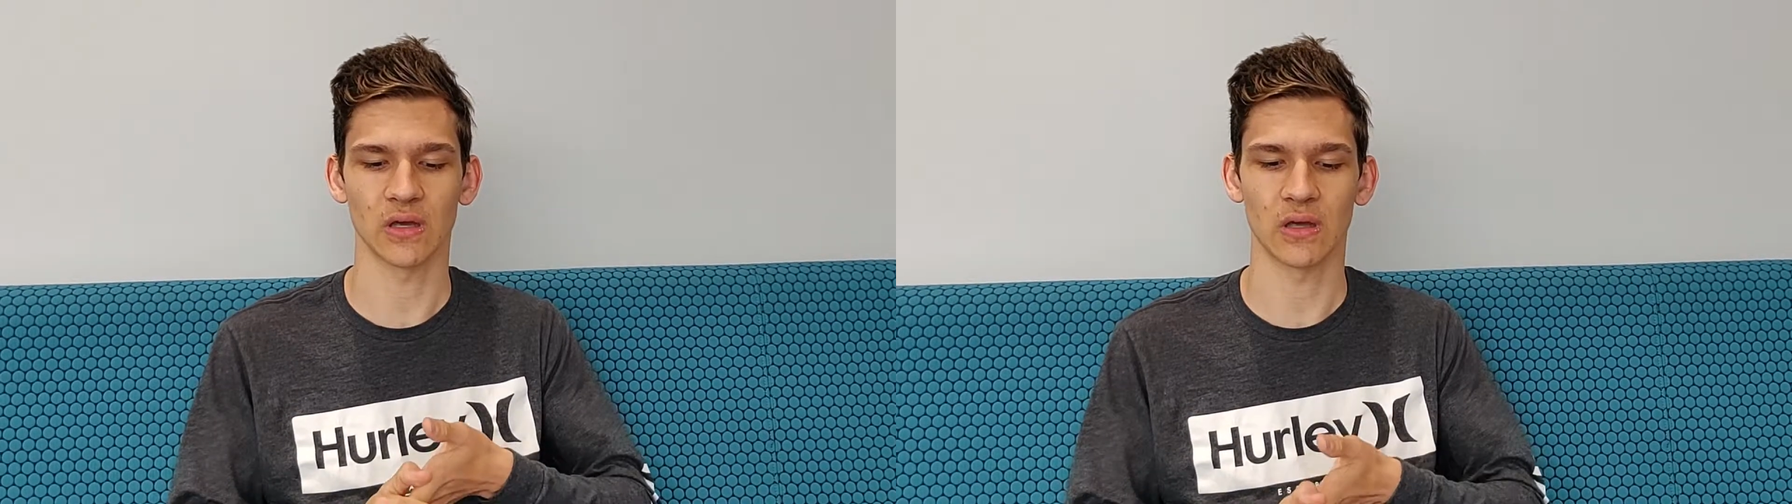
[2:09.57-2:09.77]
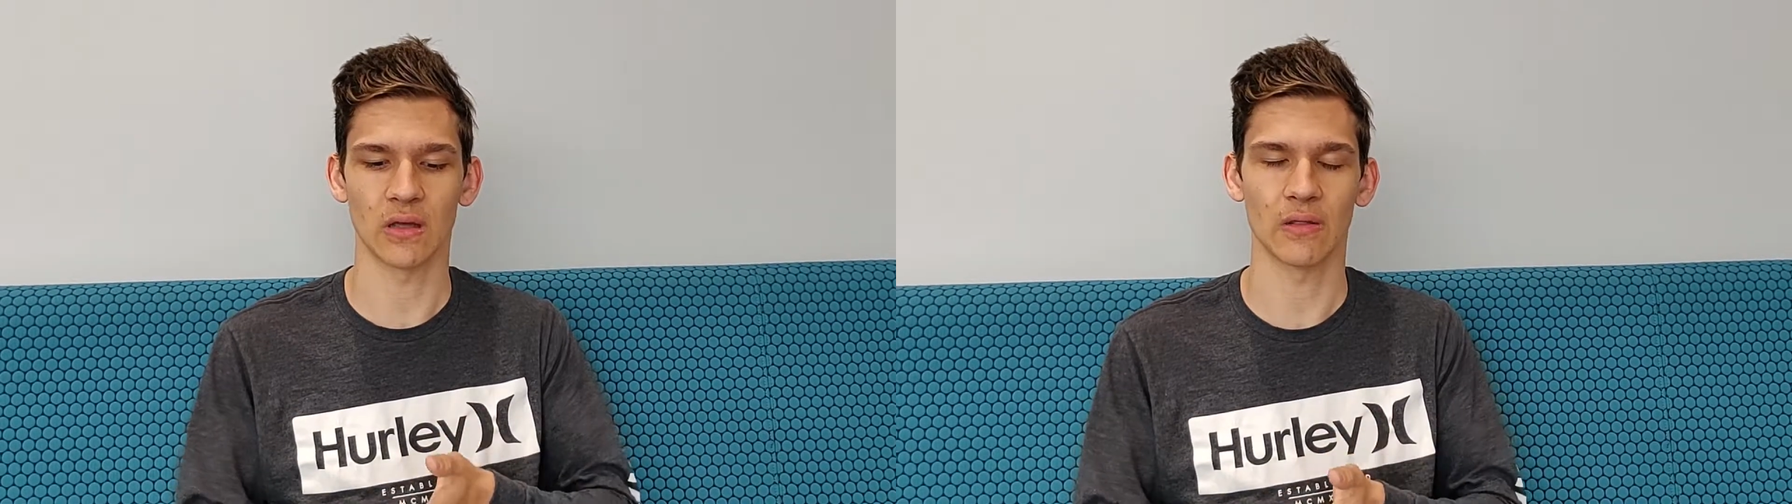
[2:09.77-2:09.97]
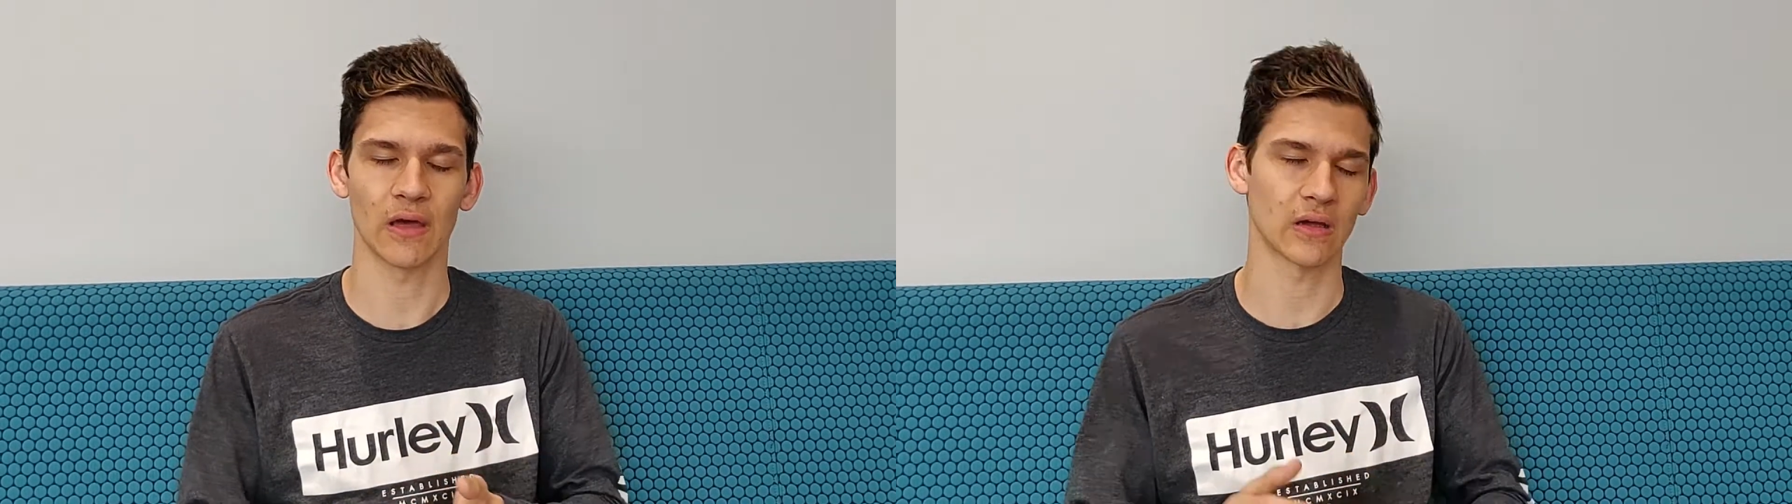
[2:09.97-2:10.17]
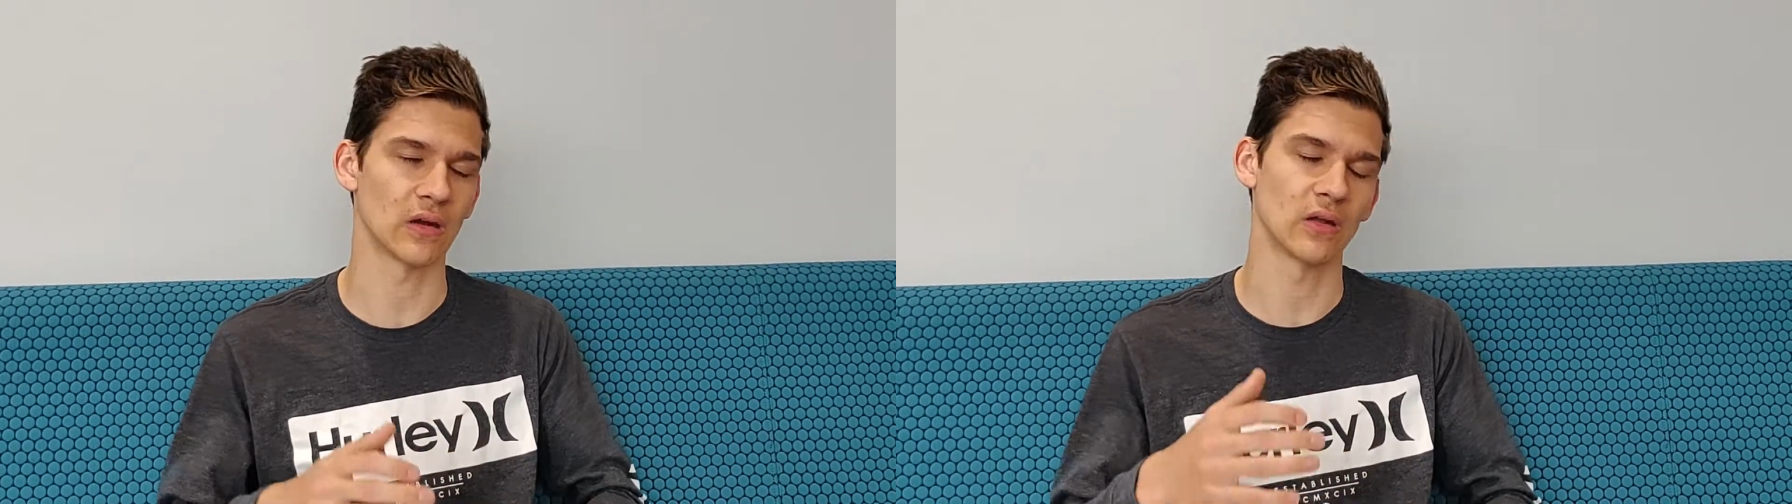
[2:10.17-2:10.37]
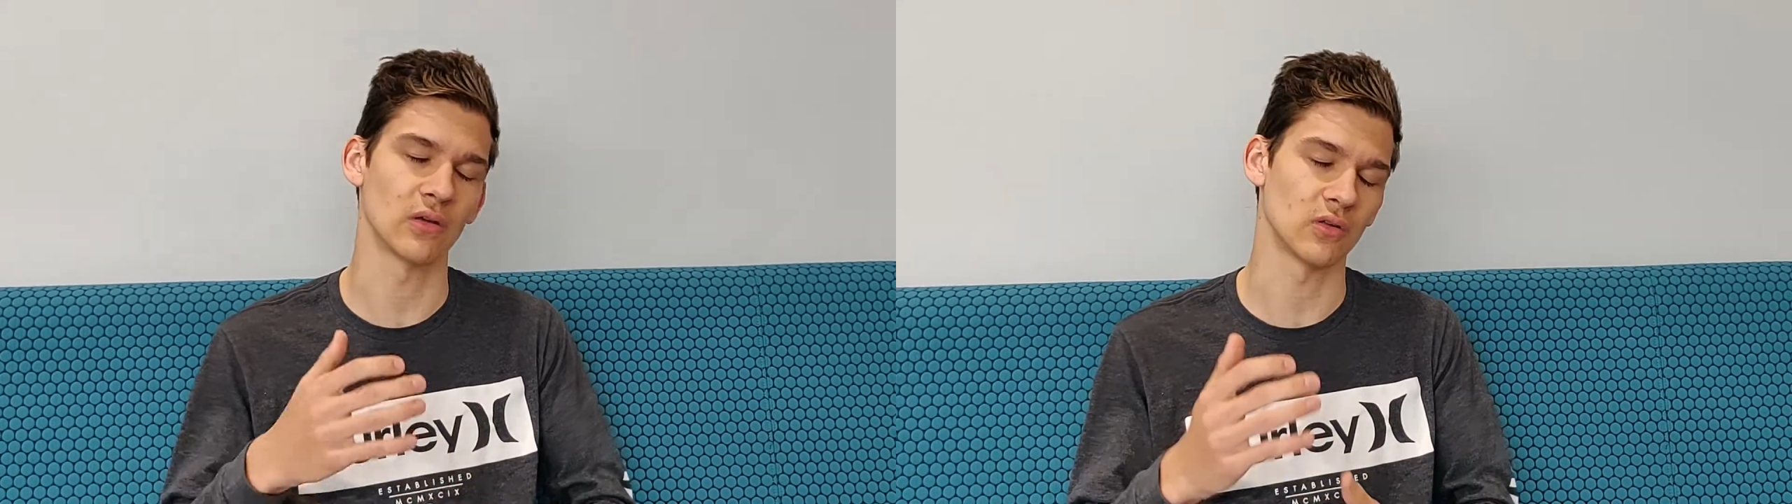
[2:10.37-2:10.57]
and that
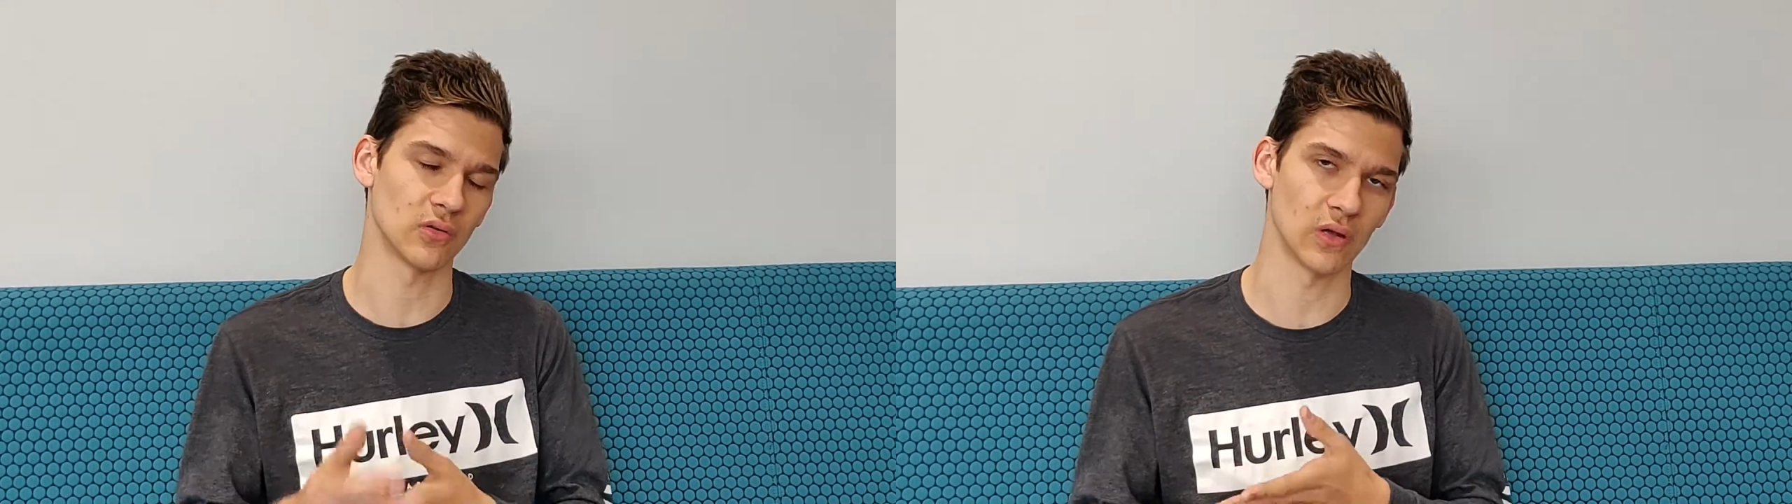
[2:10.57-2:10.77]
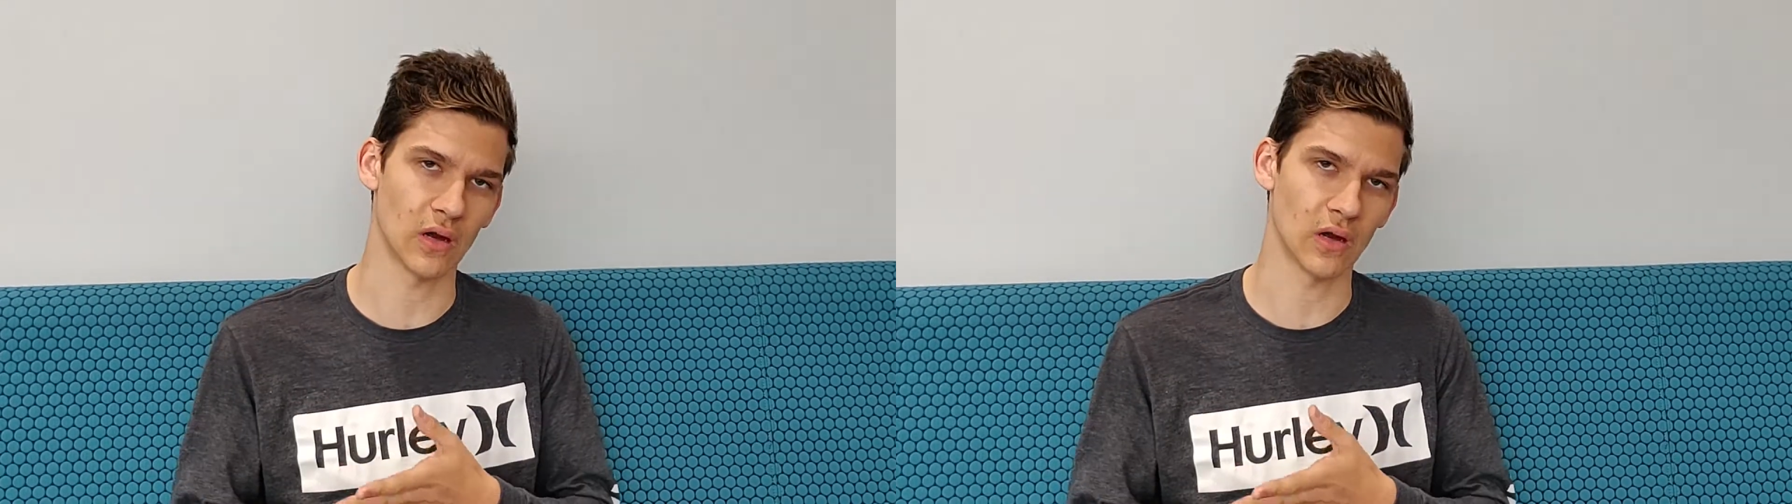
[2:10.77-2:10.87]
can include